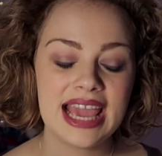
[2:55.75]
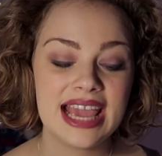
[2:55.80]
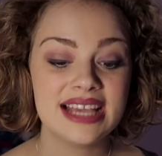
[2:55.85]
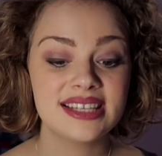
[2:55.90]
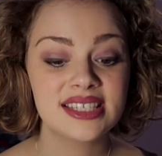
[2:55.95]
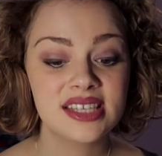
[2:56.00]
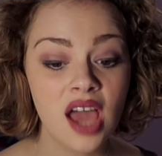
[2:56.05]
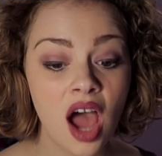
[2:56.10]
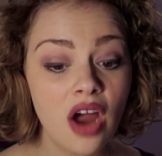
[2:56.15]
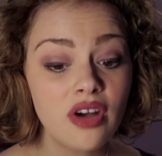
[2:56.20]
It
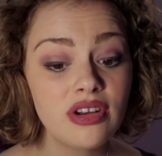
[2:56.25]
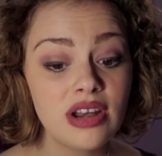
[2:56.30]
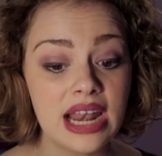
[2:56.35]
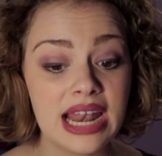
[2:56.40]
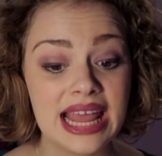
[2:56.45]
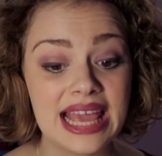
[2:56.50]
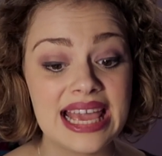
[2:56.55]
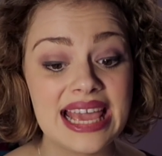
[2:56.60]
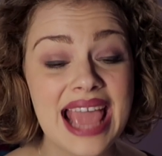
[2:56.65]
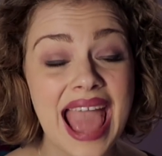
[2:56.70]
is
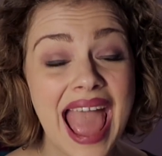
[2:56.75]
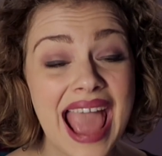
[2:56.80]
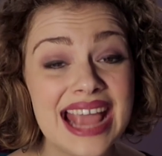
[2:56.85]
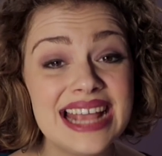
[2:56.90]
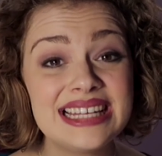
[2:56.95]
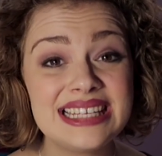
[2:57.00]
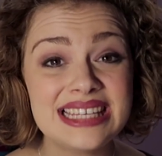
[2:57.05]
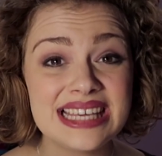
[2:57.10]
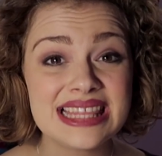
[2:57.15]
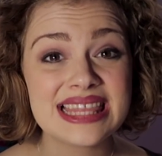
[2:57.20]
currently
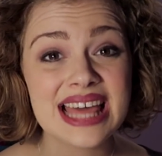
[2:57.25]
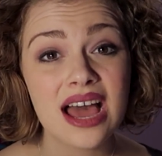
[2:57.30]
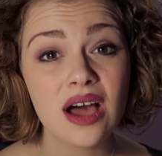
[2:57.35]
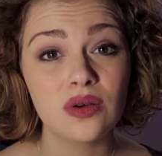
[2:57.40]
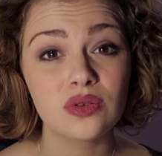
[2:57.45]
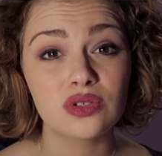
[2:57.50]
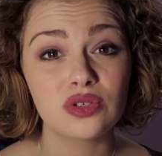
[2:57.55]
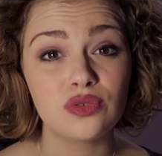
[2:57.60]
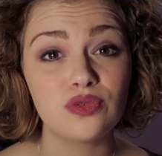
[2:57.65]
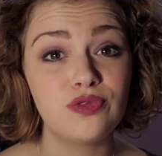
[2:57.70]

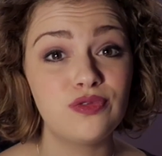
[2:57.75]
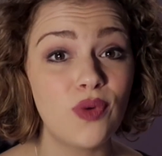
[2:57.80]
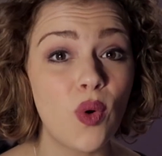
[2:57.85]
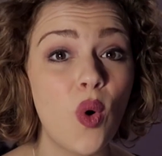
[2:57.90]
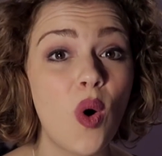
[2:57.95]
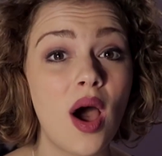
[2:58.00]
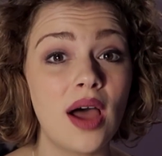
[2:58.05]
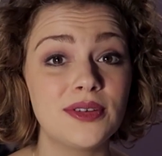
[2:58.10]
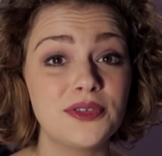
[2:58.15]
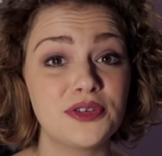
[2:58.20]

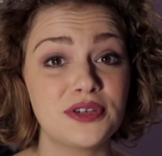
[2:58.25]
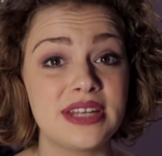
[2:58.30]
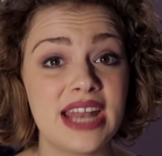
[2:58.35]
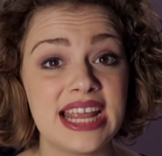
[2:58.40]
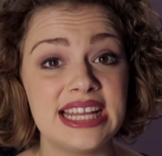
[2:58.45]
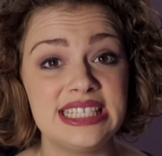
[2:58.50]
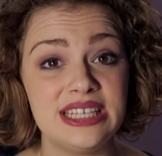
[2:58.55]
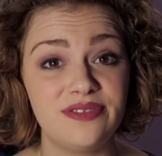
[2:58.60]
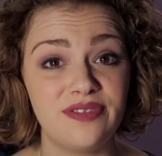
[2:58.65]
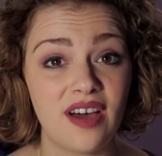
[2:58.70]

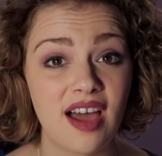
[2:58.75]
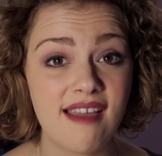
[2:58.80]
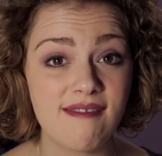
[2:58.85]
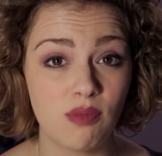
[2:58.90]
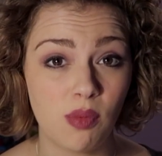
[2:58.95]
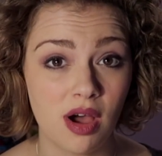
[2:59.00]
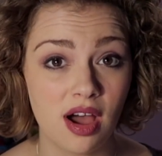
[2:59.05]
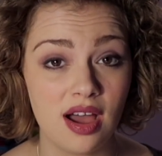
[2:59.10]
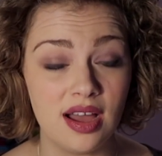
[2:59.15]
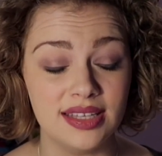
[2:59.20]

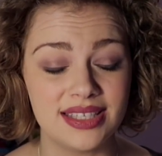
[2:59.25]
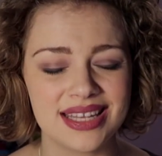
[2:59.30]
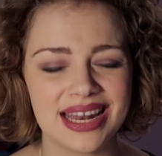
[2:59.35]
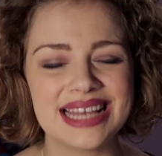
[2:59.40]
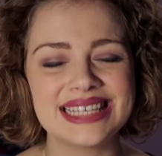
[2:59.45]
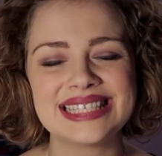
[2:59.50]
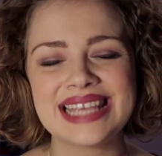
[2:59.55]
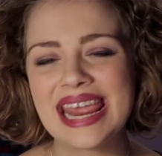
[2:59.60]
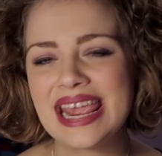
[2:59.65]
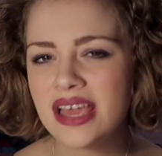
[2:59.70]
80,485 words, and
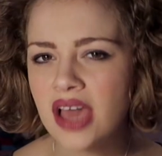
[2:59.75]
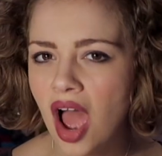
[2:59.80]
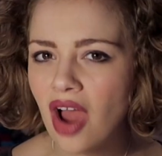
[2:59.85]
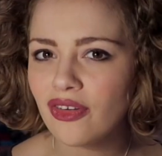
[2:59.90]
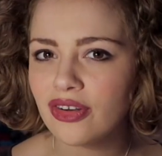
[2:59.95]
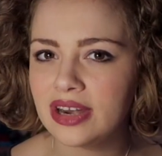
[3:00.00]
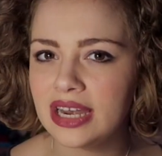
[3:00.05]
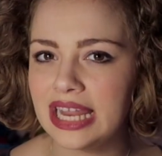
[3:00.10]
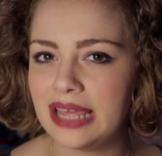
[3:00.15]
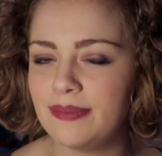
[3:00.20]
I say
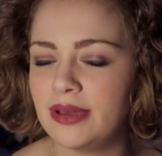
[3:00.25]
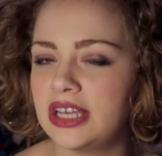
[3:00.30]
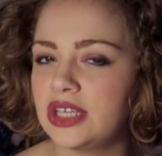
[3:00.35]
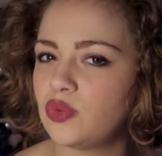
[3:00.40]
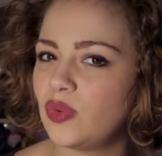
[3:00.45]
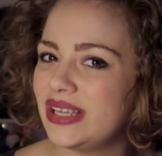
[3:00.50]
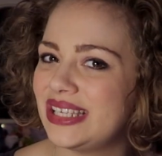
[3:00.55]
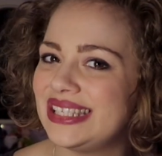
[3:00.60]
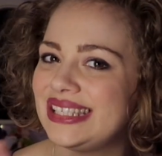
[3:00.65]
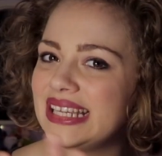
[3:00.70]
currently
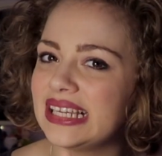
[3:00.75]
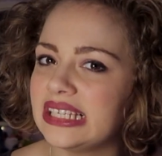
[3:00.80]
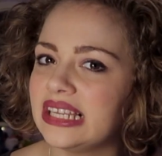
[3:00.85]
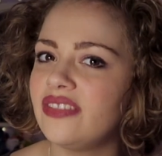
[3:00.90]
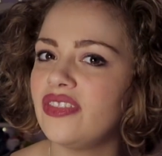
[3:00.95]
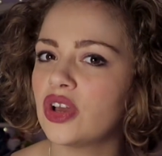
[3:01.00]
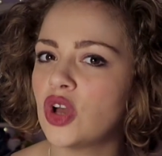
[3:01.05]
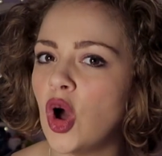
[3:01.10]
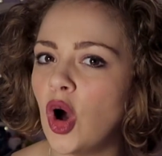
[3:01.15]
because we're still in the